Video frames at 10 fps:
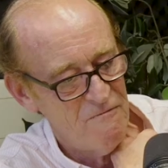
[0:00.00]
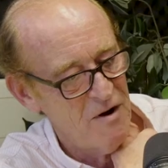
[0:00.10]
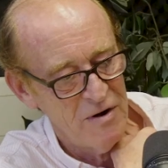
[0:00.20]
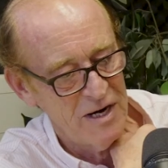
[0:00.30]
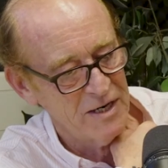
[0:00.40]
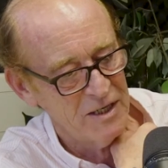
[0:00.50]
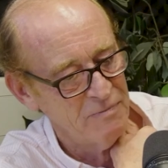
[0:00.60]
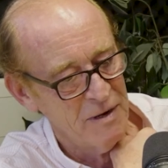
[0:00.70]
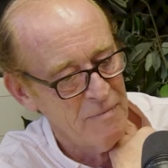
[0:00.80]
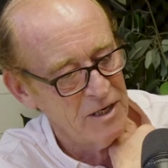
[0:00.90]
Very little has
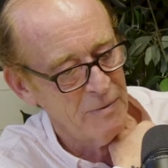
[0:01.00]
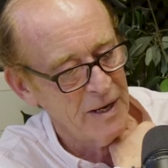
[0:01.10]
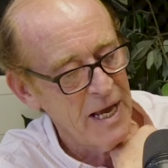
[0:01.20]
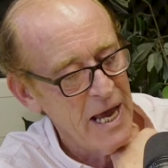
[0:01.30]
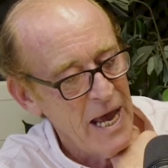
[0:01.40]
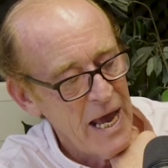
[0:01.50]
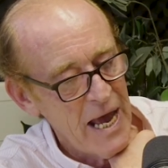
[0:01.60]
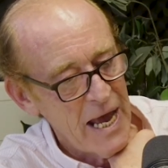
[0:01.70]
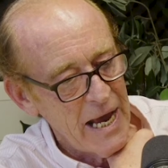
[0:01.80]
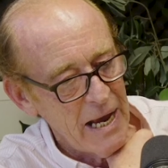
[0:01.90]
been mentioned about it.
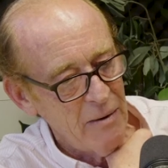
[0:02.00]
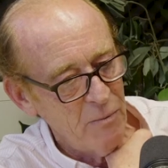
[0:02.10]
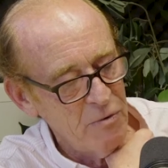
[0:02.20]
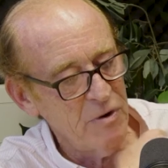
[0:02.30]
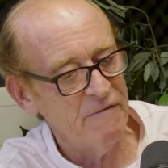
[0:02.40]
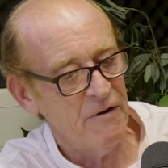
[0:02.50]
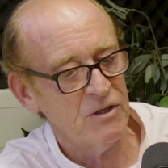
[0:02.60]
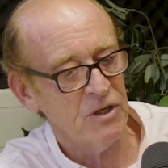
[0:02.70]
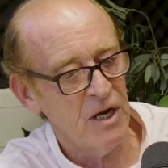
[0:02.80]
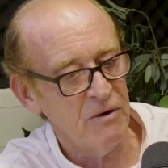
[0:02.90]
We really
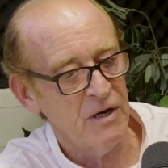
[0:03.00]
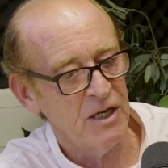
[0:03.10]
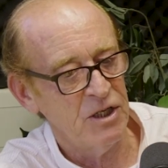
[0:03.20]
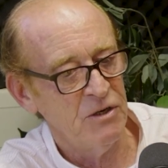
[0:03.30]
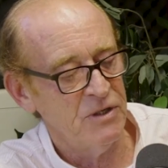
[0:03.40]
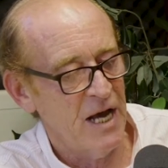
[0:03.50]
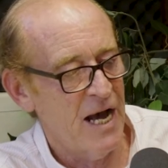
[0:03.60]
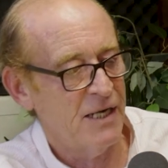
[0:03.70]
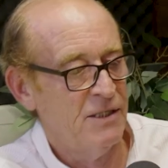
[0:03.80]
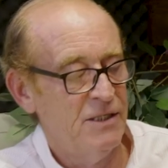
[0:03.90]
focus on local issues,
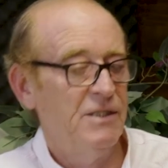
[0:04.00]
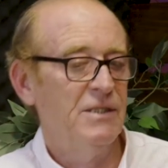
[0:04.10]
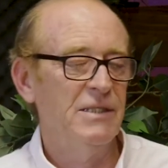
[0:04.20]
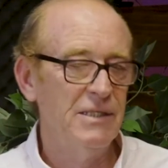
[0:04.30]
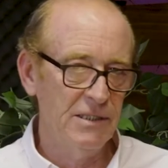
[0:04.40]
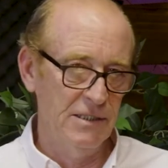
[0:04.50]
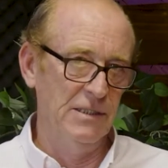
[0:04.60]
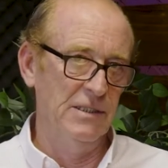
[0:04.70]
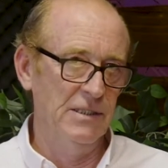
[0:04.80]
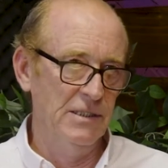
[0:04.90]
and
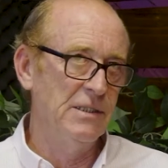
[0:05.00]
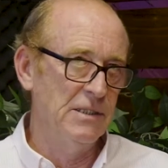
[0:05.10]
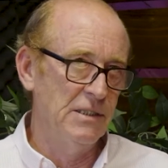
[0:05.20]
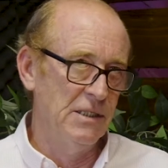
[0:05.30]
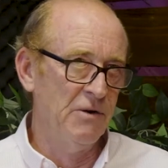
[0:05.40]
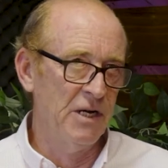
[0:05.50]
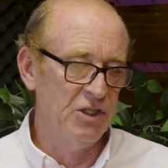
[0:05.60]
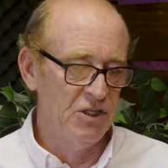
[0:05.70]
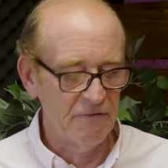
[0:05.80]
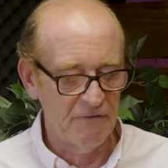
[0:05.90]
local
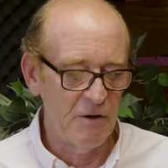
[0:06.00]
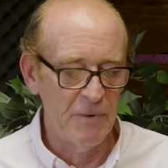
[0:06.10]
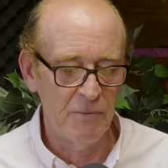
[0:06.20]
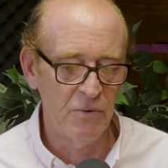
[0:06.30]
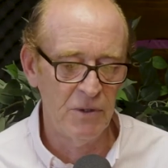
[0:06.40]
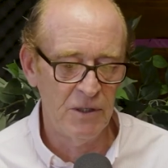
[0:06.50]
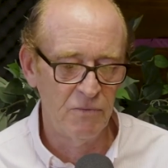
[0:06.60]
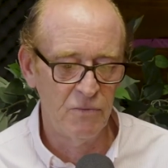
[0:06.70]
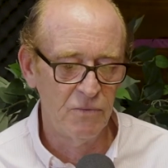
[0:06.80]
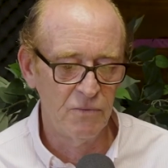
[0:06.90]
issues, a few
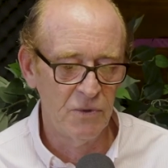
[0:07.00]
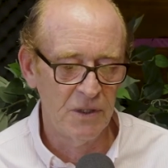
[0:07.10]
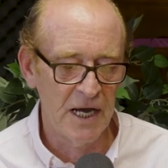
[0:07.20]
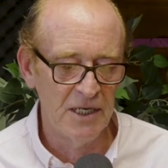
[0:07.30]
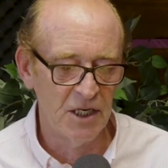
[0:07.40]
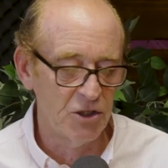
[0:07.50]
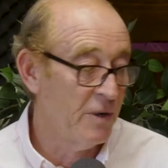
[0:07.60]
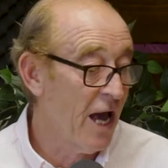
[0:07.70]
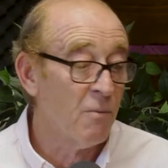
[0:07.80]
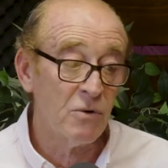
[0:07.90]
people will get in touch
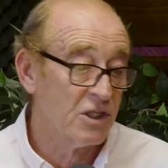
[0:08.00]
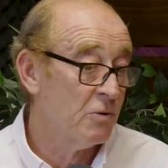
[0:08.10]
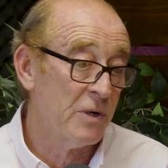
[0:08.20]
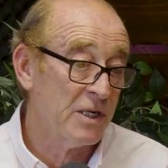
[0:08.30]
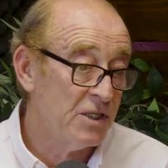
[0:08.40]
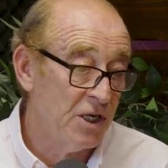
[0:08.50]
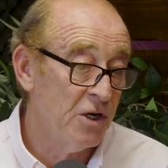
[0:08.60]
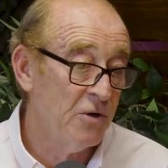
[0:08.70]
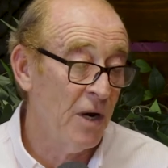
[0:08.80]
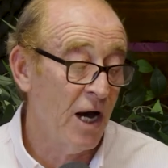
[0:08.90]
with me and we'll see what we can
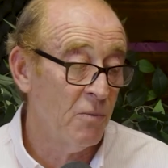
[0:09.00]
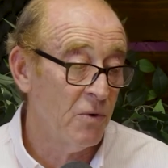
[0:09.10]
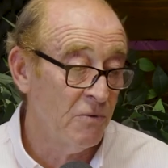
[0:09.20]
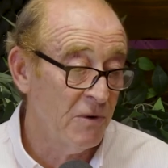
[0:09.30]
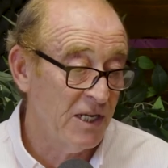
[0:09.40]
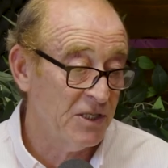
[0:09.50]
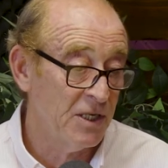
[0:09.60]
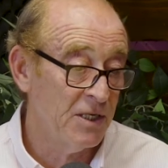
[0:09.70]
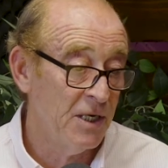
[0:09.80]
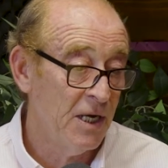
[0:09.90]
do. I will
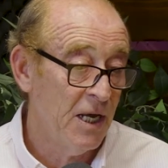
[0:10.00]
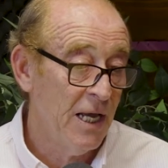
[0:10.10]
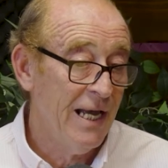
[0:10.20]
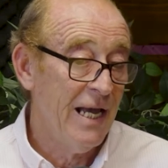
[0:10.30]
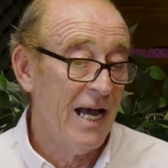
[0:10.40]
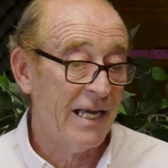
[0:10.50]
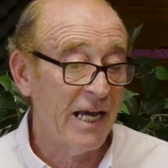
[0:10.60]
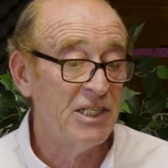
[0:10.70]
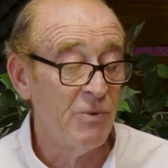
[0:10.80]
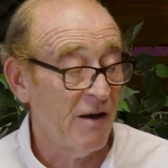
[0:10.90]
listen.
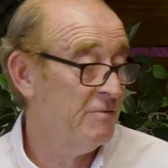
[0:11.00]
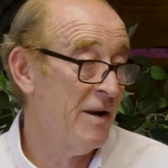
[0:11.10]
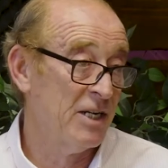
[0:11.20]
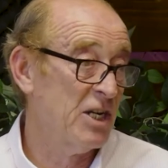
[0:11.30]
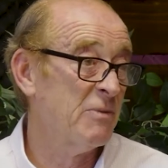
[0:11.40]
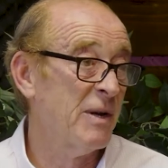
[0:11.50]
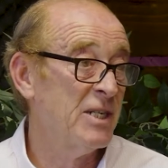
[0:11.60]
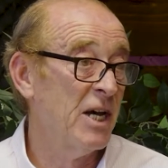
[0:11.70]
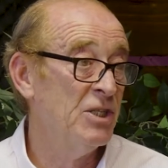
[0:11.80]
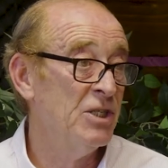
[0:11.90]
Occasionally we have to manage
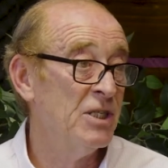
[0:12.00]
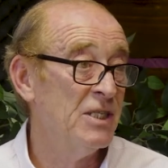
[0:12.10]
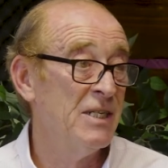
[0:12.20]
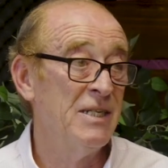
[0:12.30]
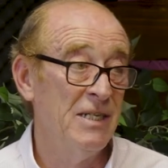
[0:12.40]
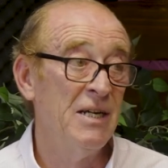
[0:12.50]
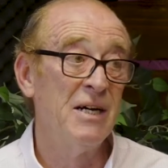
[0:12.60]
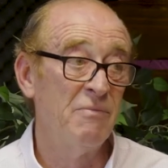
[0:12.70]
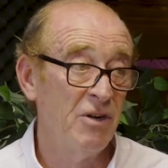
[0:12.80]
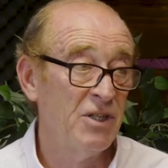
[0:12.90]
expectations. So,
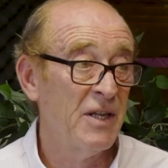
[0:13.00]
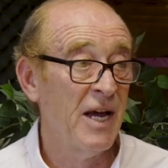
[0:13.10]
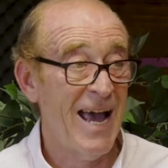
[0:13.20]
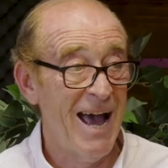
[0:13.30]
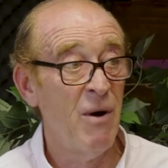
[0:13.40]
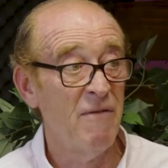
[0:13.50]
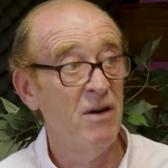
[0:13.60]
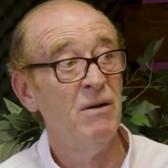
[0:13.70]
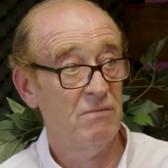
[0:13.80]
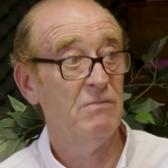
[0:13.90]
look, I appreciate that.
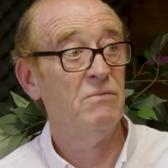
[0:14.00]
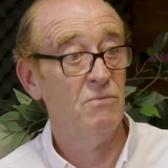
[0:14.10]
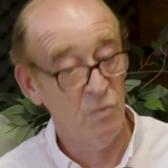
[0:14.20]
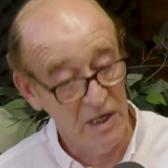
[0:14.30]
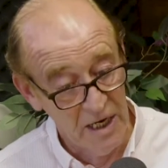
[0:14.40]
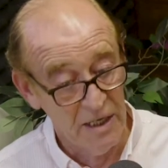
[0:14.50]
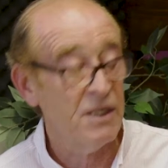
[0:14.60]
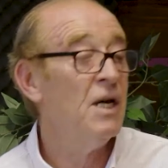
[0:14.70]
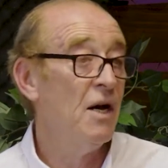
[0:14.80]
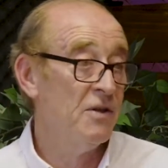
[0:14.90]
However, we
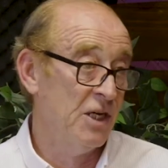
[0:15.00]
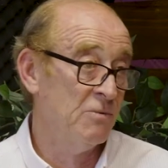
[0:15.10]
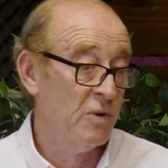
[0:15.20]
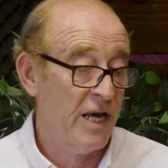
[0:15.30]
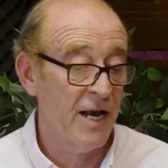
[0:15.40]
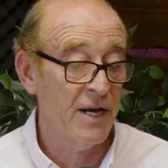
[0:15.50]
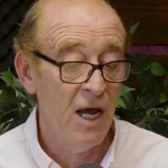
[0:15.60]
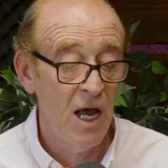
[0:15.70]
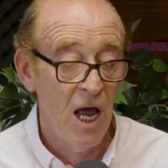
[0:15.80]
can't. Other times we can.